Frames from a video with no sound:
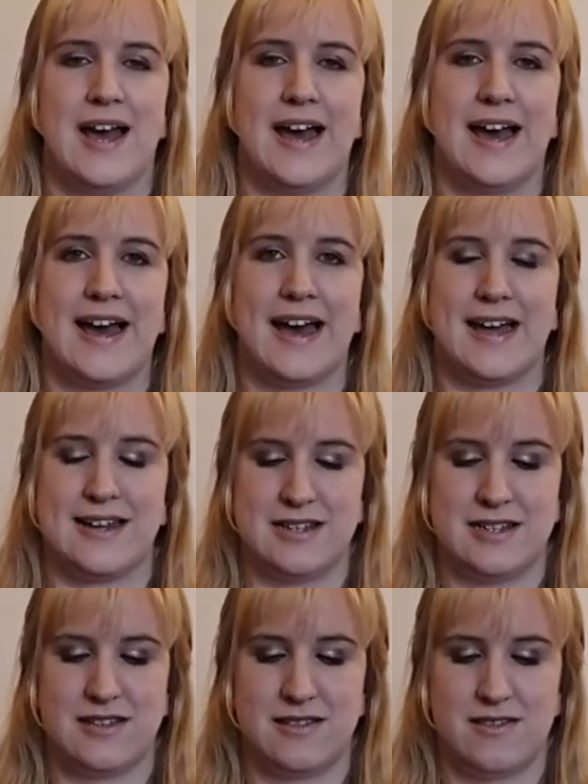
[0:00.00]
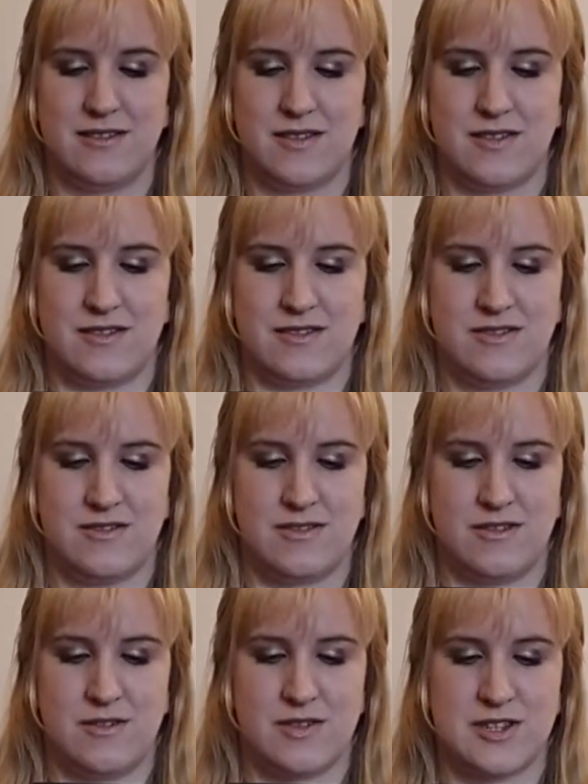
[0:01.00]
And
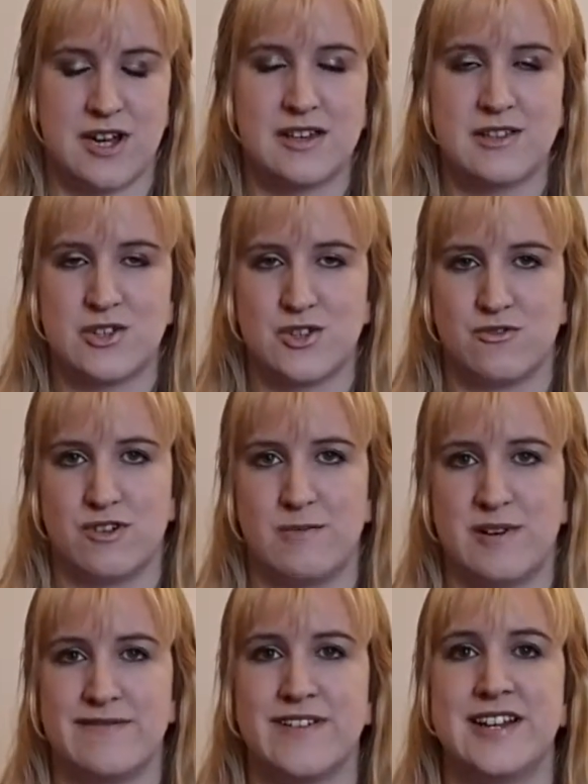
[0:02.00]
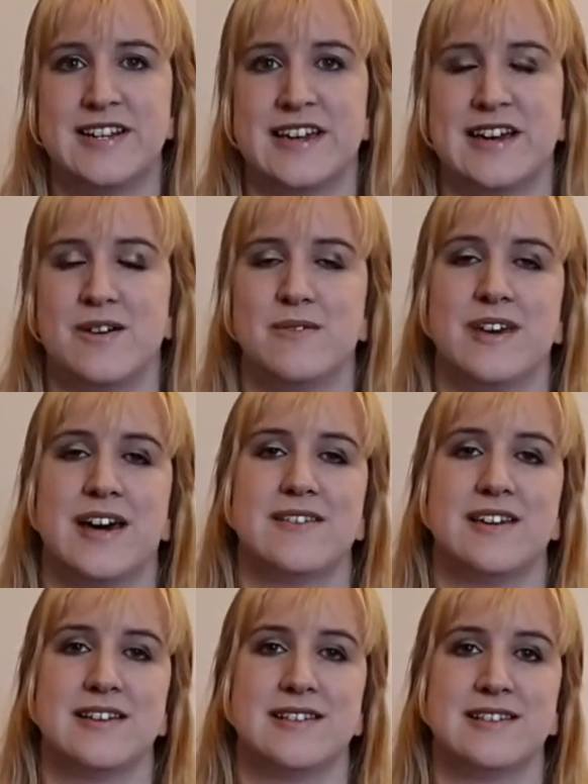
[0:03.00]
you start the story by finding out that
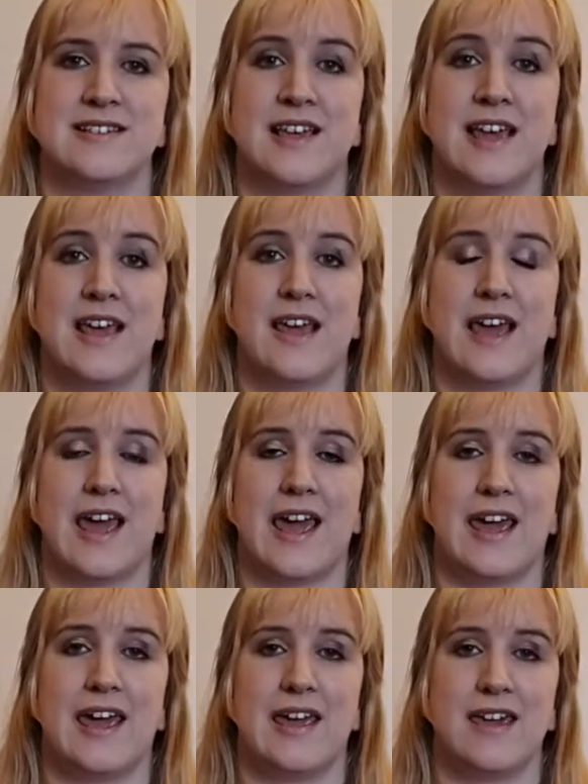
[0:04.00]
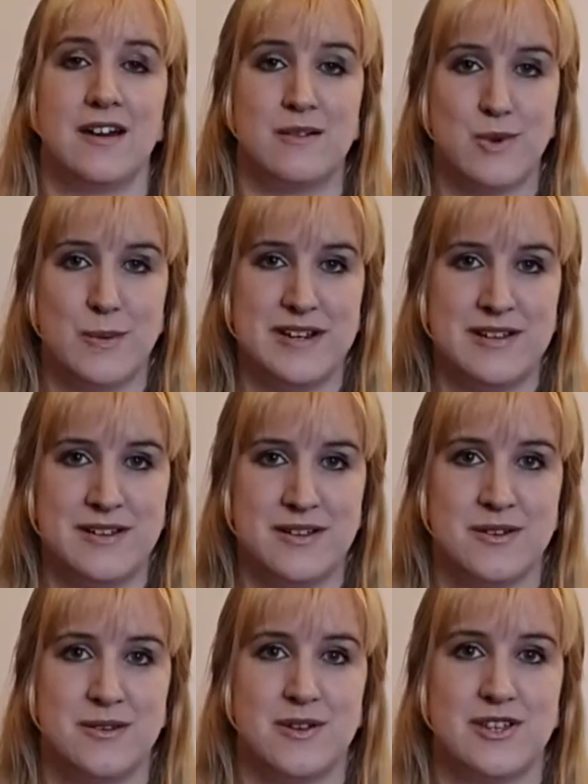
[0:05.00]
there's a young woman
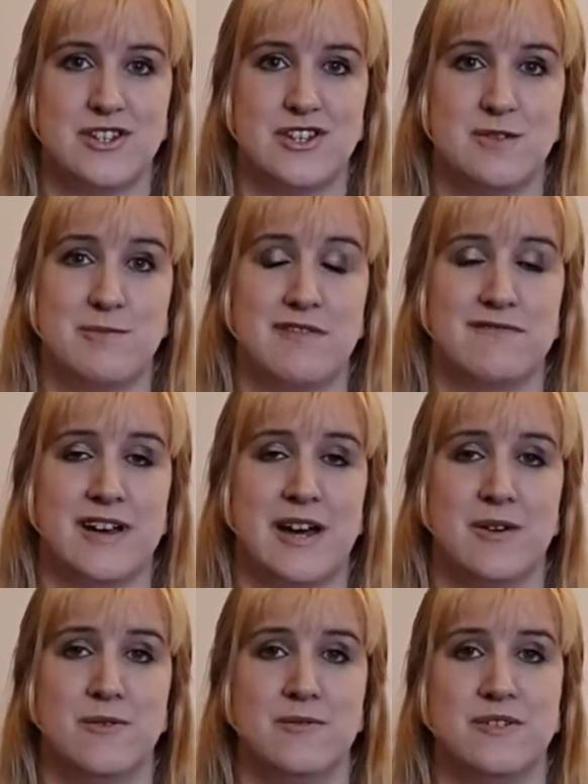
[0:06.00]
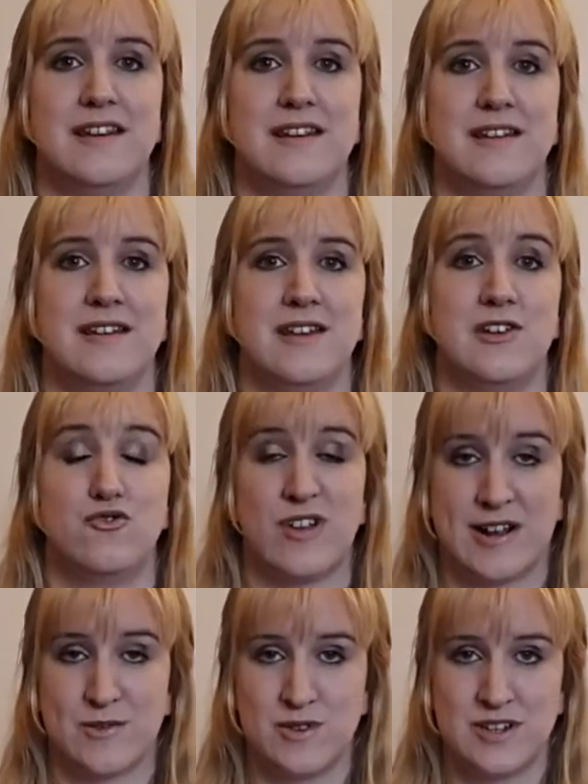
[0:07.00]
who has just been found
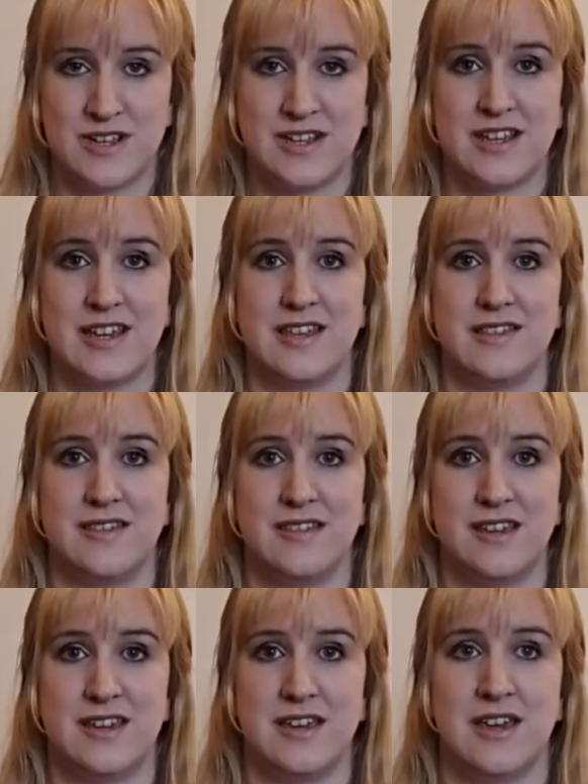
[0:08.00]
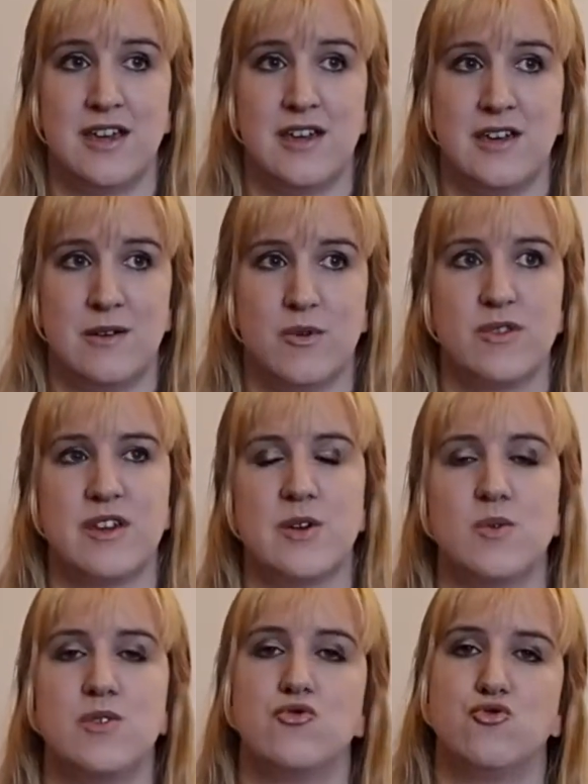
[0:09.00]
drowned in the what they call
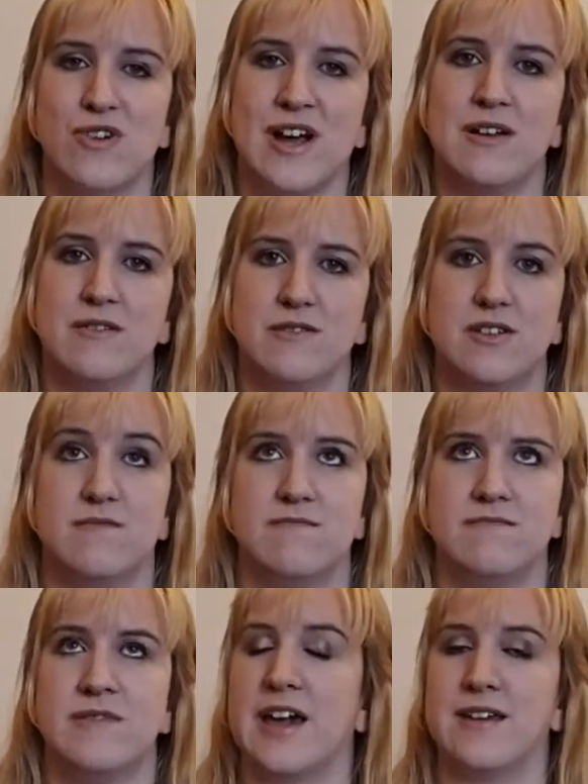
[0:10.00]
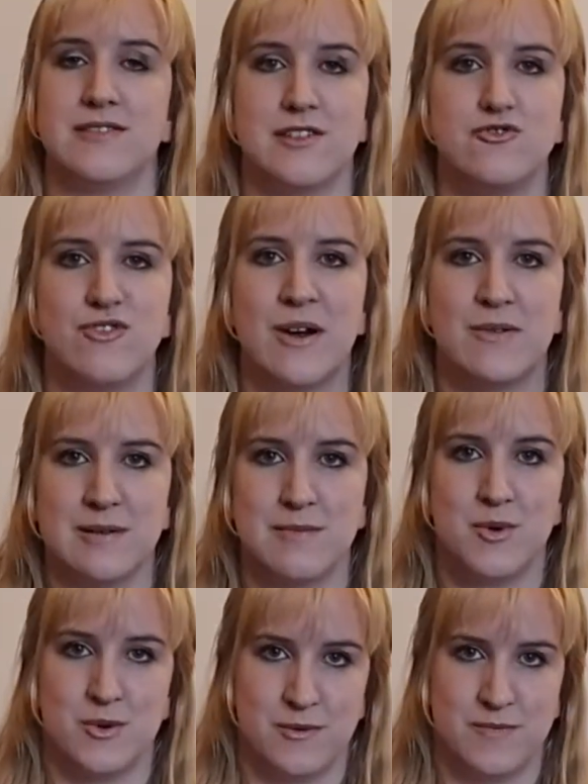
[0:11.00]
the drowning
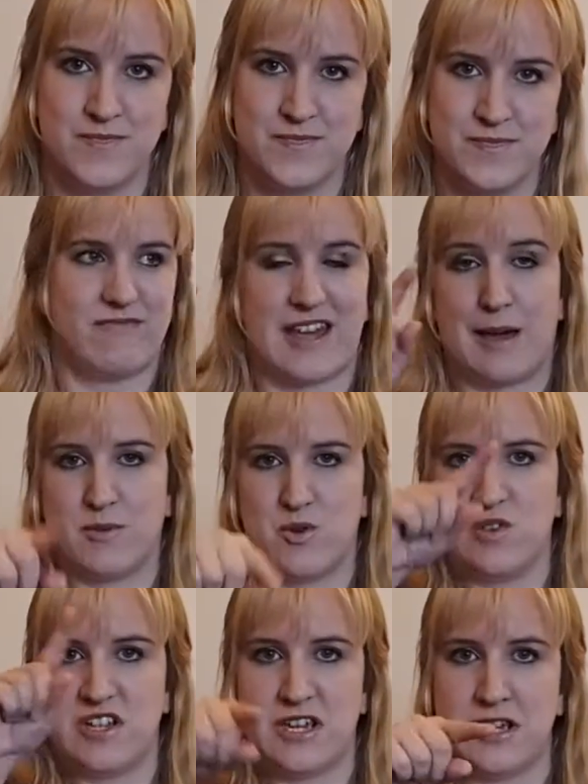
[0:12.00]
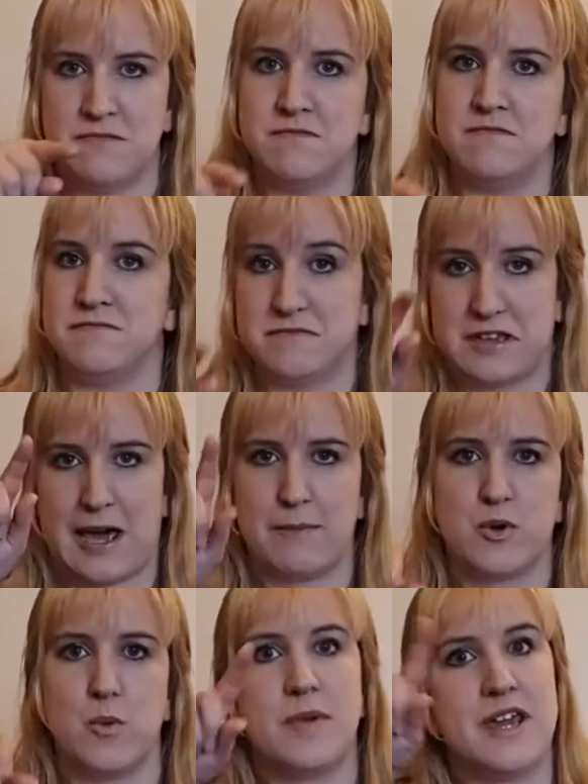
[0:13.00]
pool, capital D,
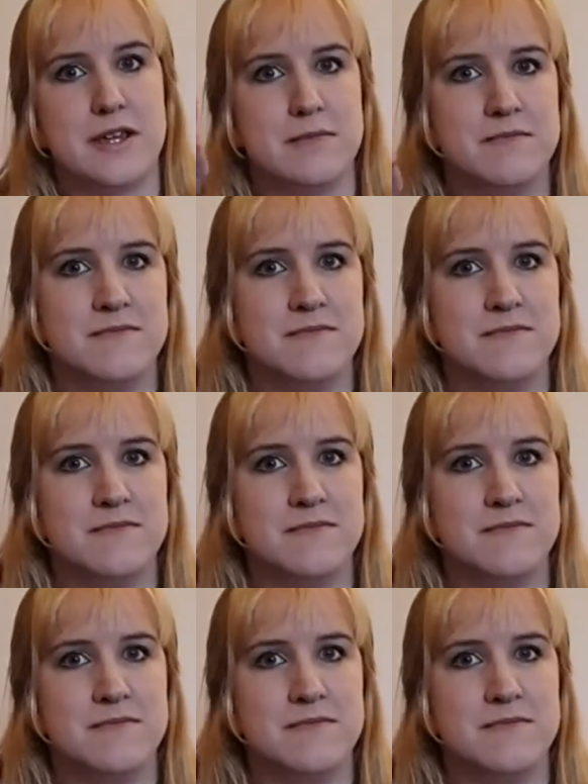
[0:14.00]
capital P.